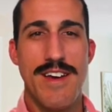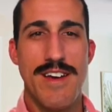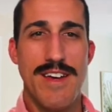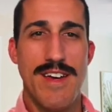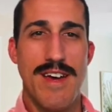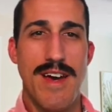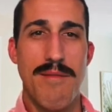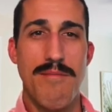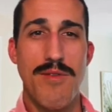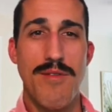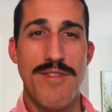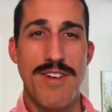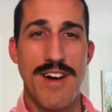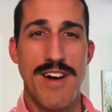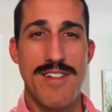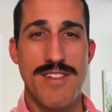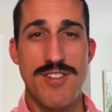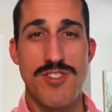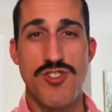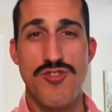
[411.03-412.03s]
And moving
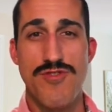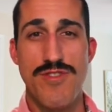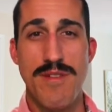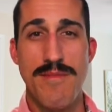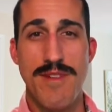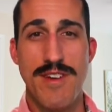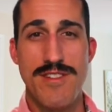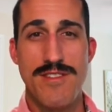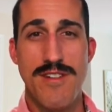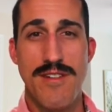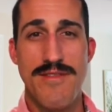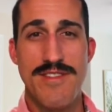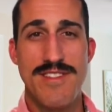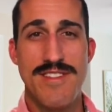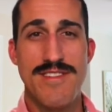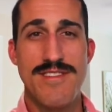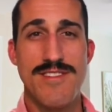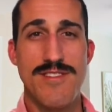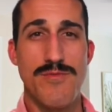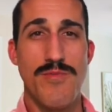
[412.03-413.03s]
on to streaming
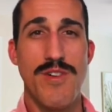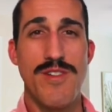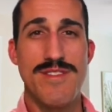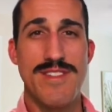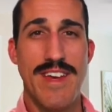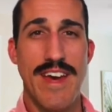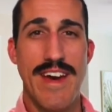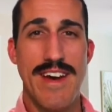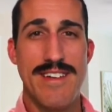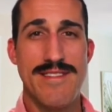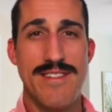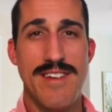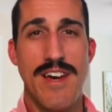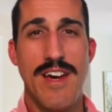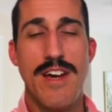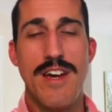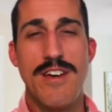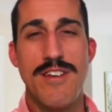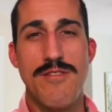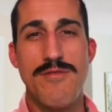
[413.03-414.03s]
services as well as gas,
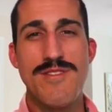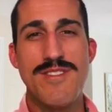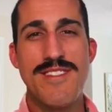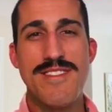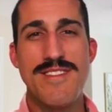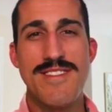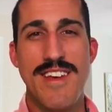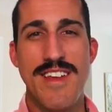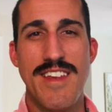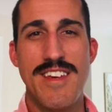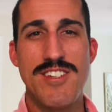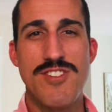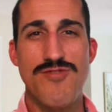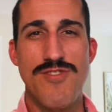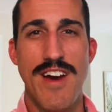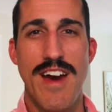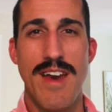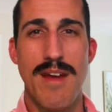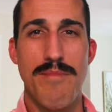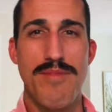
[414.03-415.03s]
use the City
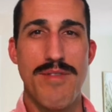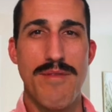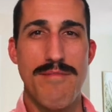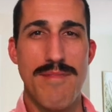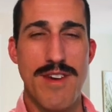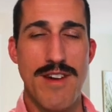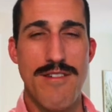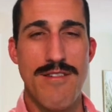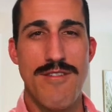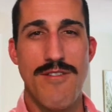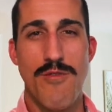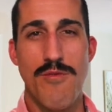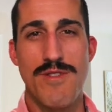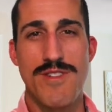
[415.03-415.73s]
Strata Premier, which